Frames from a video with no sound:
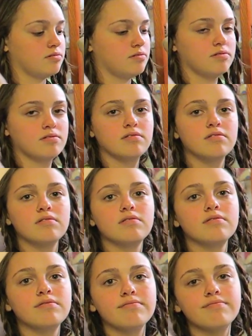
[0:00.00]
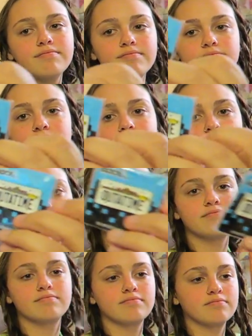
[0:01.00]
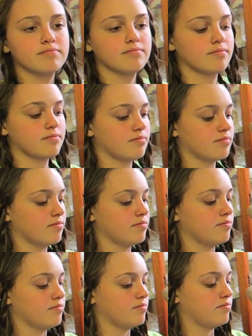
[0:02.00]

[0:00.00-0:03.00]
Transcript: No words are spoken by the person on screen.